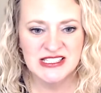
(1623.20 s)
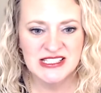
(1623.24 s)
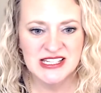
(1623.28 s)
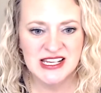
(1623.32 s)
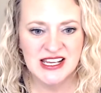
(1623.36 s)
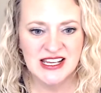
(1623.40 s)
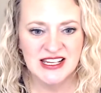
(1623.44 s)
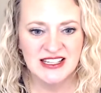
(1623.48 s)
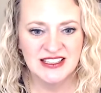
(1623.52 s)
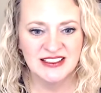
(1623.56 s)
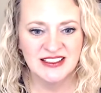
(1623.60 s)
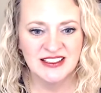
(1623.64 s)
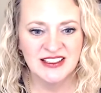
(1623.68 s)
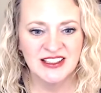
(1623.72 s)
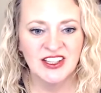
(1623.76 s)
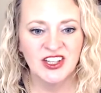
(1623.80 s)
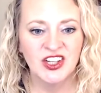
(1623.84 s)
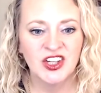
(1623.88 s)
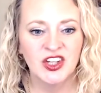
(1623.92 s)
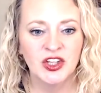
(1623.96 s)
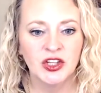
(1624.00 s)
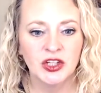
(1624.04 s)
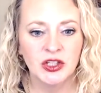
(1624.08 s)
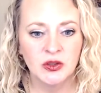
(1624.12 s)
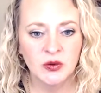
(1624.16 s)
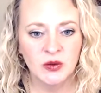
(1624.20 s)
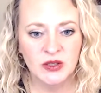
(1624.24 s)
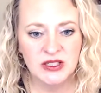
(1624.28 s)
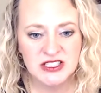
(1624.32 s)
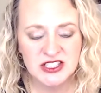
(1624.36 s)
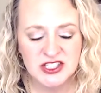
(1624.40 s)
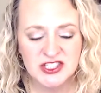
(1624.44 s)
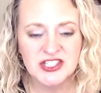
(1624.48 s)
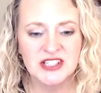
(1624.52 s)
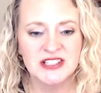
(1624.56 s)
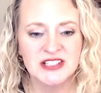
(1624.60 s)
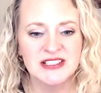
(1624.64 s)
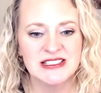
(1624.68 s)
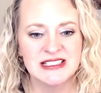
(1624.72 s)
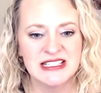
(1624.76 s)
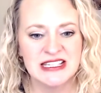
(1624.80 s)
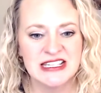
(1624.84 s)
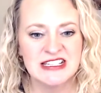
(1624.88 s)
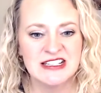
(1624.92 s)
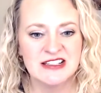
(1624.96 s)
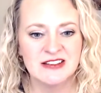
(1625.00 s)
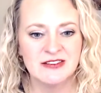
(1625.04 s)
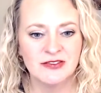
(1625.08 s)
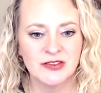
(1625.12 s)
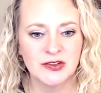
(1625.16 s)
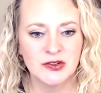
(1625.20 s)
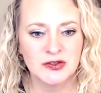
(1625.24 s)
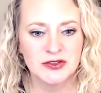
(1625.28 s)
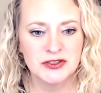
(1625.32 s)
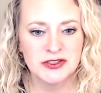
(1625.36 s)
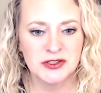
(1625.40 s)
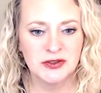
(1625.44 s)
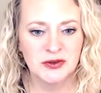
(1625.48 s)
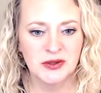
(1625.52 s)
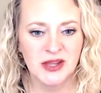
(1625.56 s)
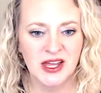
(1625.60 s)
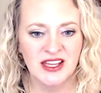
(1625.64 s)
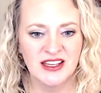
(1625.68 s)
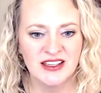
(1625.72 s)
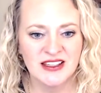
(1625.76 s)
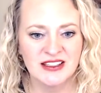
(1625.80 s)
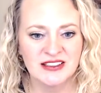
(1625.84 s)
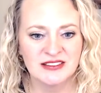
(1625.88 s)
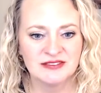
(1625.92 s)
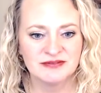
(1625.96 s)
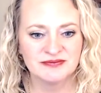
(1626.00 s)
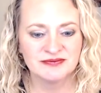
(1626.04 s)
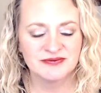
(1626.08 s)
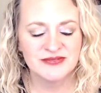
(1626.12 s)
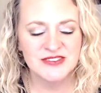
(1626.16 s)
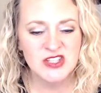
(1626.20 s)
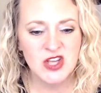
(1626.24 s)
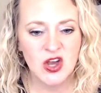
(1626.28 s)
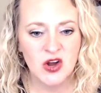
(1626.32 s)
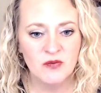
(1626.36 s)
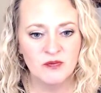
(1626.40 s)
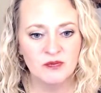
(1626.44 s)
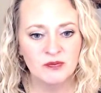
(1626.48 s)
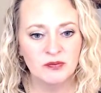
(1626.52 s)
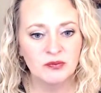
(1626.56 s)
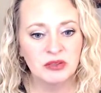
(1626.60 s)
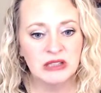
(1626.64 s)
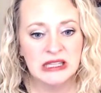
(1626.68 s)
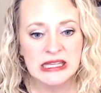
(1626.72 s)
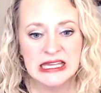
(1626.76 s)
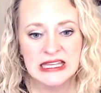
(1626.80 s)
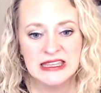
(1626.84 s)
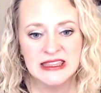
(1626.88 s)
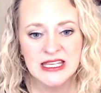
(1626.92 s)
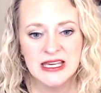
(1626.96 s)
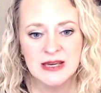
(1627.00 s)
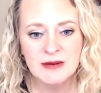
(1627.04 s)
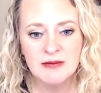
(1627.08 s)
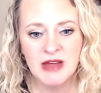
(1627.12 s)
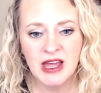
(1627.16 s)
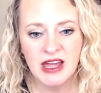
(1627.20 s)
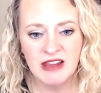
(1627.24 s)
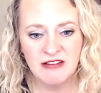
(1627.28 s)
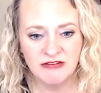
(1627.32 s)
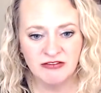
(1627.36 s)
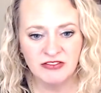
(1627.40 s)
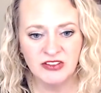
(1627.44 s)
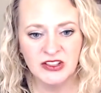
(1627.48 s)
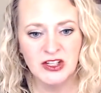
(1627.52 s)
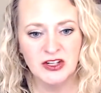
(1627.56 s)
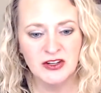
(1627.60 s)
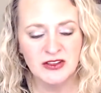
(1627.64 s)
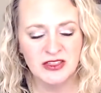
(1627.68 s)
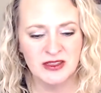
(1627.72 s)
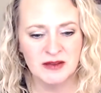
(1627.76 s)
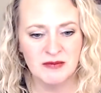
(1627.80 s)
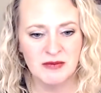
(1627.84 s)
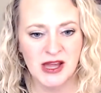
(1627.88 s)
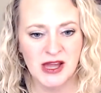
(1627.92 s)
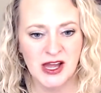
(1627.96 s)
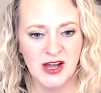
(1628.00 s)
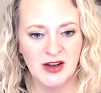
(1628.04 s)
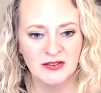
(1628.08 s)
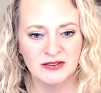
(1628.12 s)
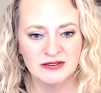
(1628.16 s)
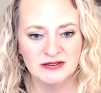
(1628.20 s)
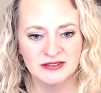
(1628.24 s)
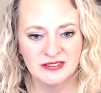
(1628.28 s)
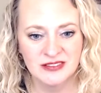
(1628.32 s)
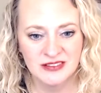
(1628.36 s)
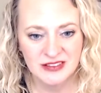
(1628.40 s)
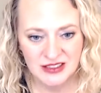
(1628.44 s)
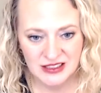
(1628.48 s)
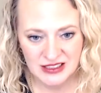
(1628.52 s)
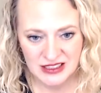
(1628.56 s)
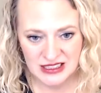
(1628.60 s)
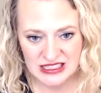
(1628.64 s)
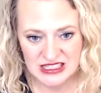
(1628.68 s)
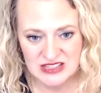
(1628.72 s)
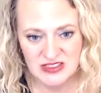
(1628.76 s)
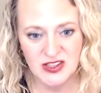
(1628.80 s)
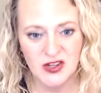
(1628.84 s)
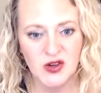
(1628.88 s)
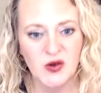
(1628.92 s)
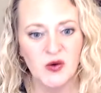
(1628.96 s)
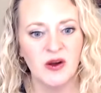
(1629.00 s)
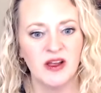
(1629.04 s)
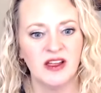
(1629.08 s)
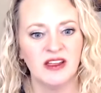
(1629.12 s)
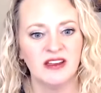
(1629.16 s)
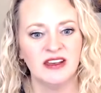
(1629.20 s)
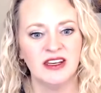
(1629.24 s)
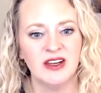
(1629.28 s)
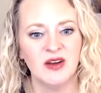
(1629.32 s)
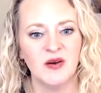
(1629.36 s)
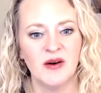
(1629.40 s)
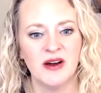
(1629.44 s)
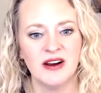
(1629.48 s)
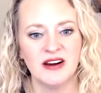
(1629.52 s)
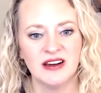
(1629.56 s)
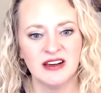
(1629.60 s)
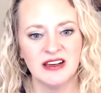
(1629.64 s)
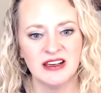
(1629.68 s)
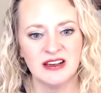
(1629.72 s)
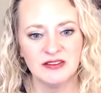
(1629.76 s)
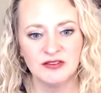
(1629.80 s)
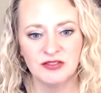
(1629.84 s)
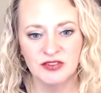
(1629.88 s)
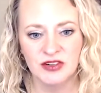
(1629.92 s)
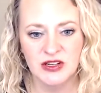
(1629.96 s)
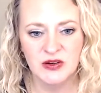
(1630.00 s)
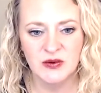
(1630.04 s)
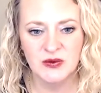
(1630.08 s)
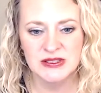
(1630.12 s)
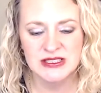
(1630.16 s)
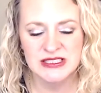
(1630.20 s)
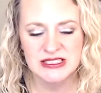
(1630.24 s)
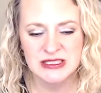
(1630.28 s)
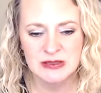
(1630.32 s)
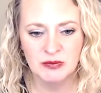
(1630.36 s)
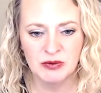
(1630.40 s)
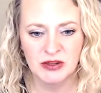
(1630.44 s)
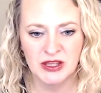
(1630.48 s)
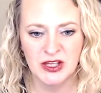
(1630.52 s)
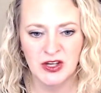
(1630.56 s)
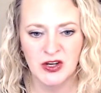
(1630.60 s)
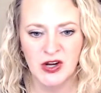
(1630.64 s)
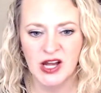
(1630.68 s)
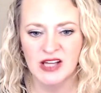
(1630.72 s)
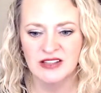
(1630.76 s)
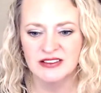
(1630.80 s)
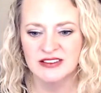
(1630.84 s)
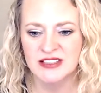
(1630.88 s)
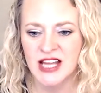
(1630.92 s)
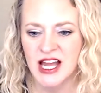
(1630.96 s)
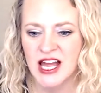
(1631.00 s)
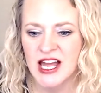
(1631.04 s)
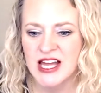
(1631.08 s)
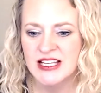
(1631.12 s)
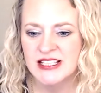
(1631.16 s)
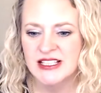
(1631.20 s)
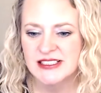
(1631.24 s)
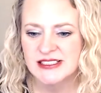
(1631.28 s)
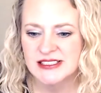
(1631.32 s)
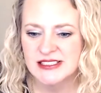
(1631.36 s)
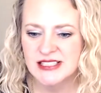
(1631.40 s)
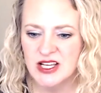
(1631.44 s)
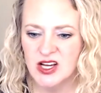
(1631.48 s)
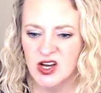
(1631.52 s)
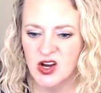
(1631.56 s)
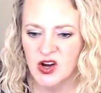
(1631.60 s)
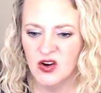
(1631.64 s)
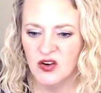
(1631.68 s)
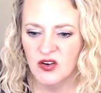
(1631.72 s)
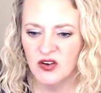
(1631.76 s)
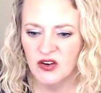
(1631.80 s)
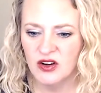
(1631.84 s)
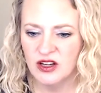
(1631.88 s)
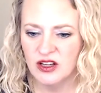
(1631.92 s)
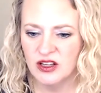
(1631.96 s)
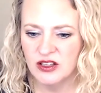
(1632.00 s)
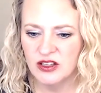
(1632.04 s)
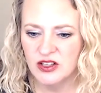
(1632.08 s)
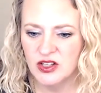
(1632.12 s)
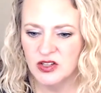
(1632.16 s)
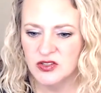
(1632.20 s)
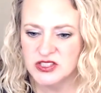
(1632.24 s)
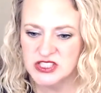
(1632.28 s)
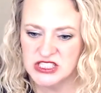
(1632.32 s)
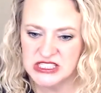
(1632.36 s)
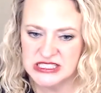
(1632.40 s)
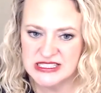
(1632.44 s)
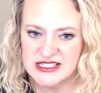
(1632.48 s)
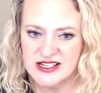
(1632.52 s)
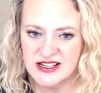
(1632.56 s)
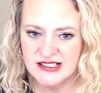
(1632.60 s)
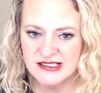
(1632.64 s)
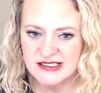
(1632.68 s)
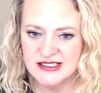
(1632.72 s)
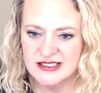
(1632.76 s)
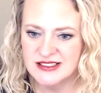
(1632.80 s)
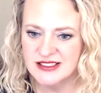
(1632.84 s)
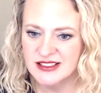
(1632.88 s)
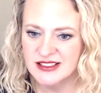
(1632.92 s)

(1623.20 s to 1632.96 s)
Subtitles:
day. You are just eating foods you like. So plan them and figure them out in the quality, quantity, and frequency playground. So no cheat days.